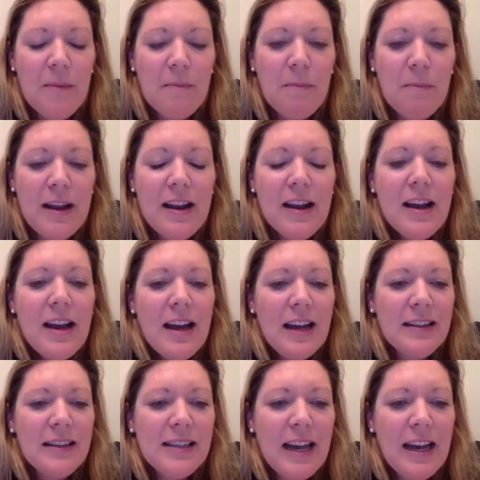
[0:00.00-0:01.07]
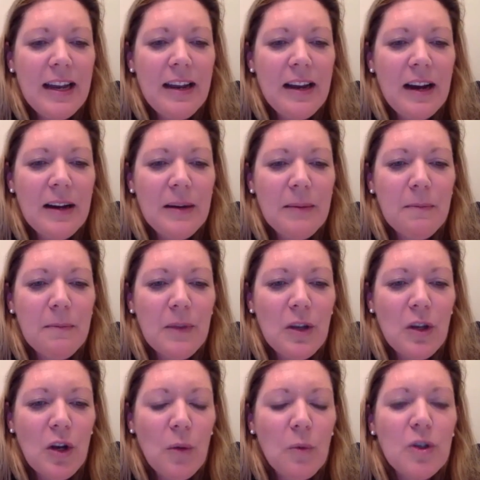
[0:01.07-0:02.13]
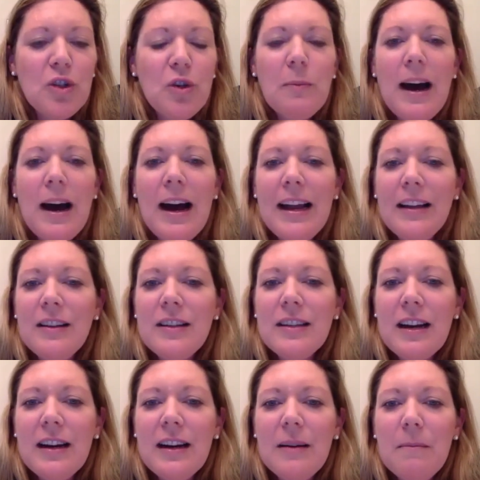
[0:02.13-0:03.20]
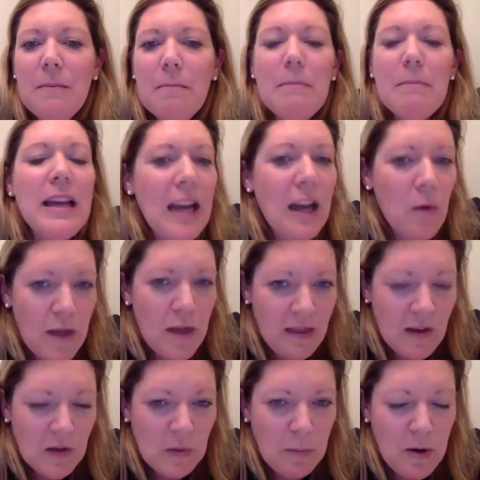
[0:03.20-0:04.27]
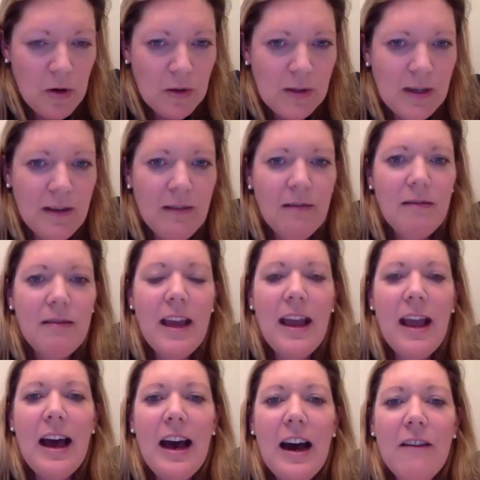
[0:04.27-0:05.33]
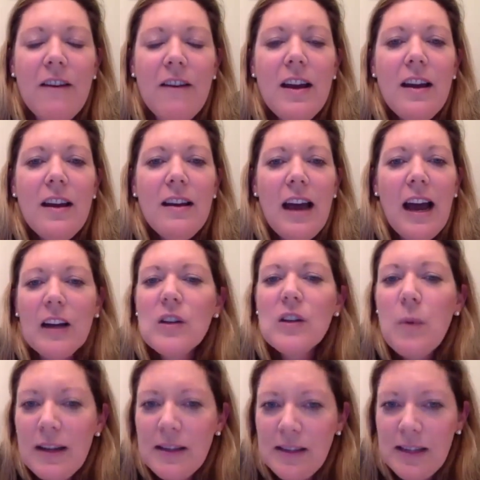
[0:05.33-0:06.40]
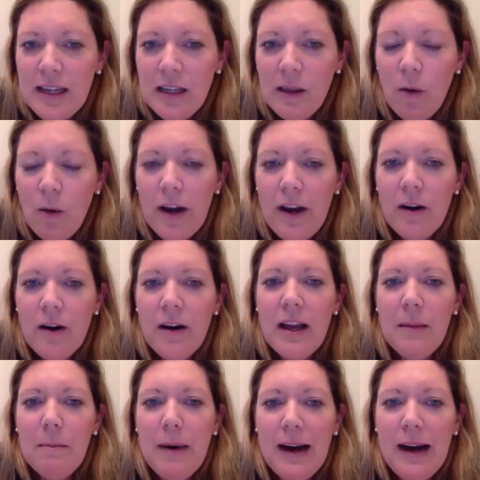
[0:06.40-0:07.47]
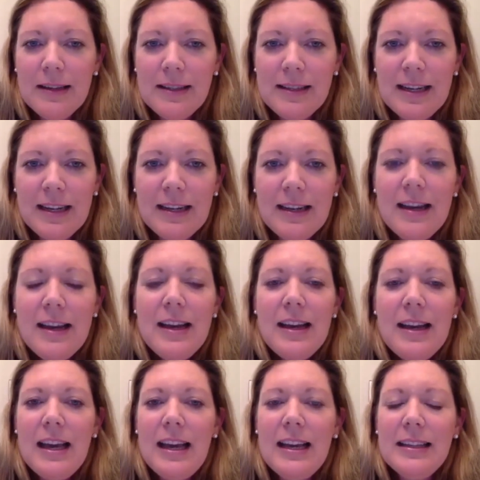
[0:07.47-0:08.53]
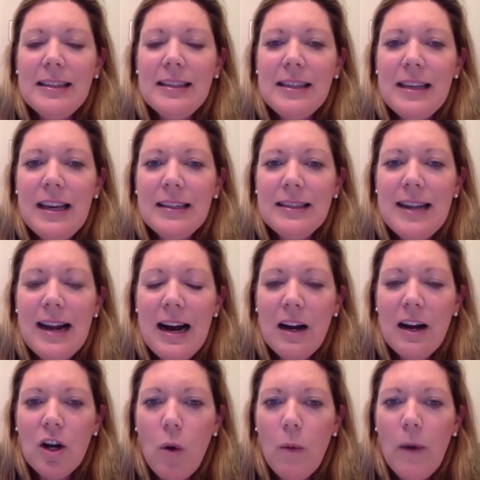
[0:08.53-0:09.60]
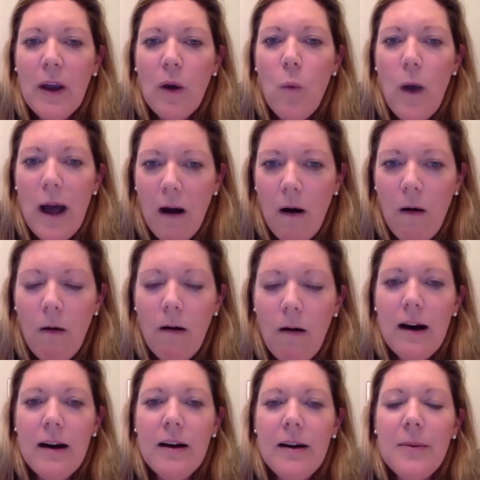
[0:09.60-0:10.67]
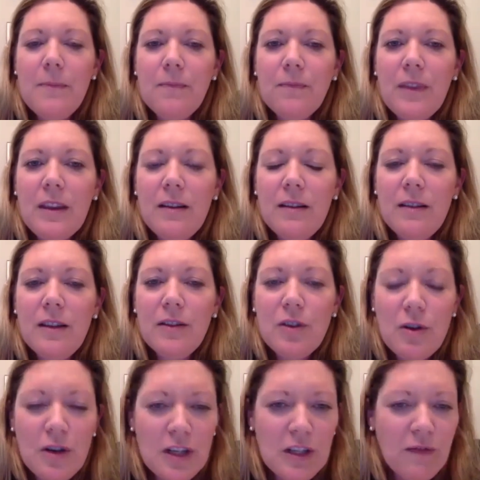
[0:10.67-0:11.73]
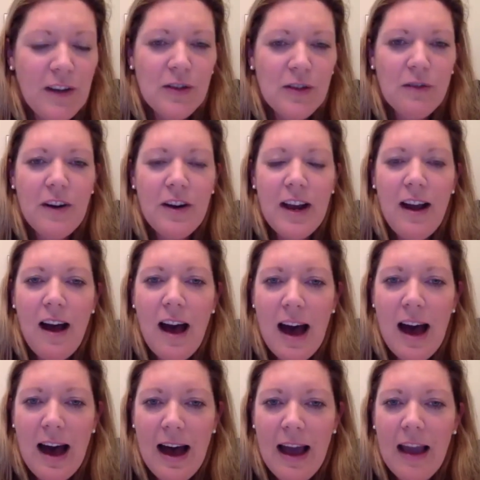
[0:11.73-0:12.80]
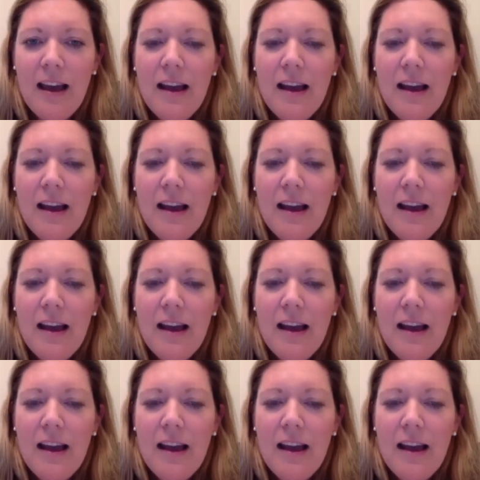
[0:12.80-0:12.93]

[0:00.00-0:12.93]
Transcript: but had said, would you mind meeting with this person? They have XYZ lawyer in Boston. It's not going well. The attorney's fees are very high.